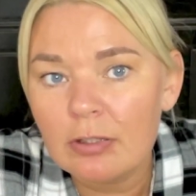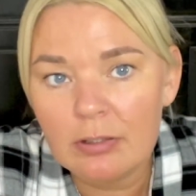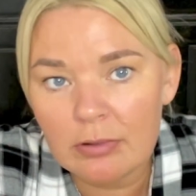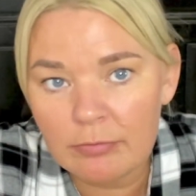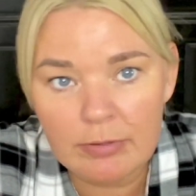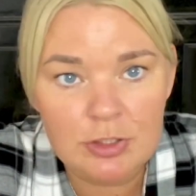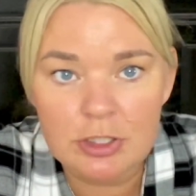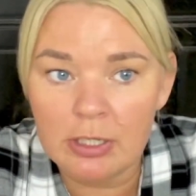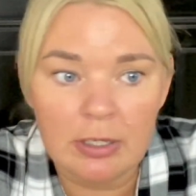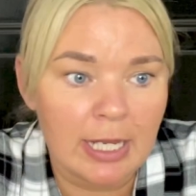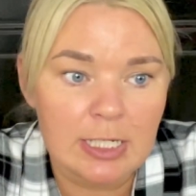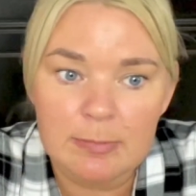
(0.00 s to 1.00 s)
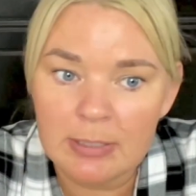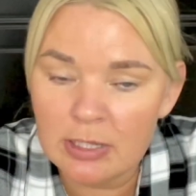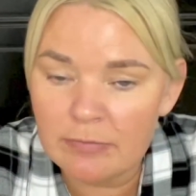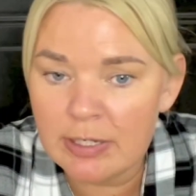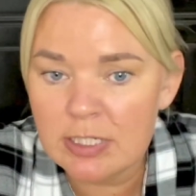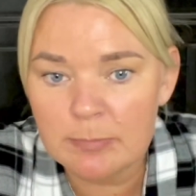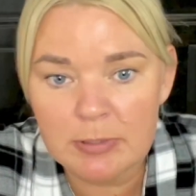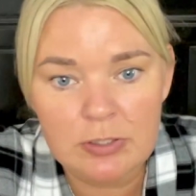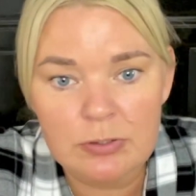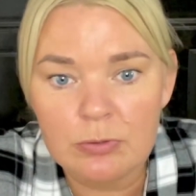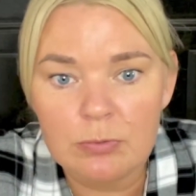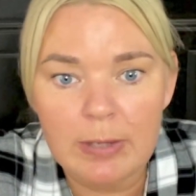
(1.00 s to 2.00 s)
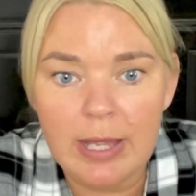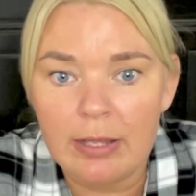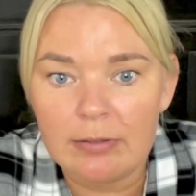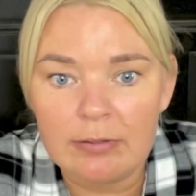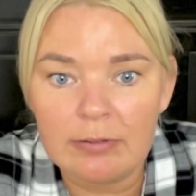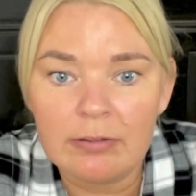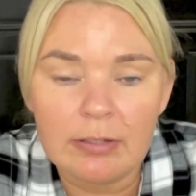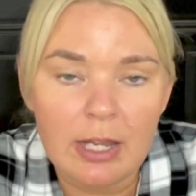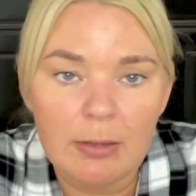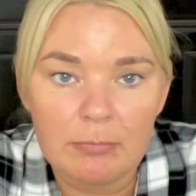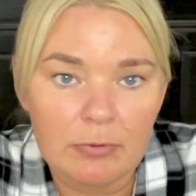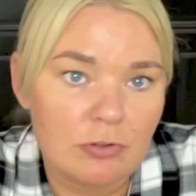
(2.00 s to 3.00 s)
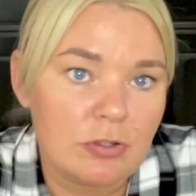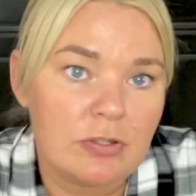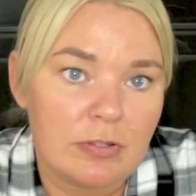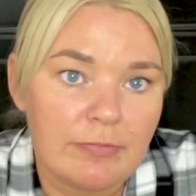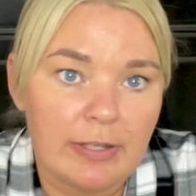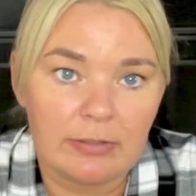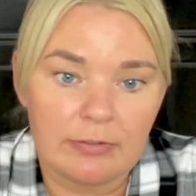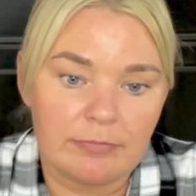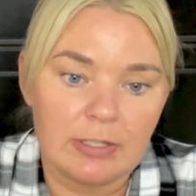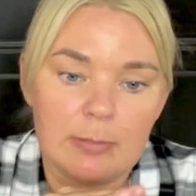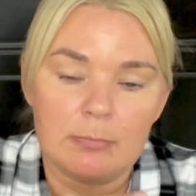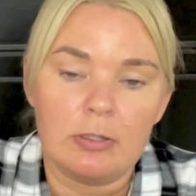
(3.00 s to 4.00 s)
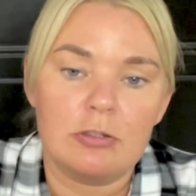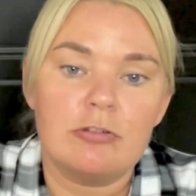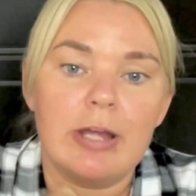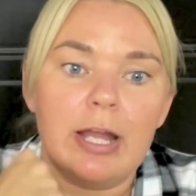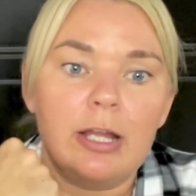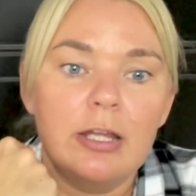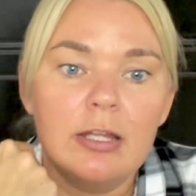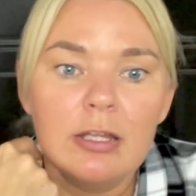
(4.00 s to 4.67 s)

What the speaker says: the rest, I explained the recipe so well, it was just the fact of keeping on track.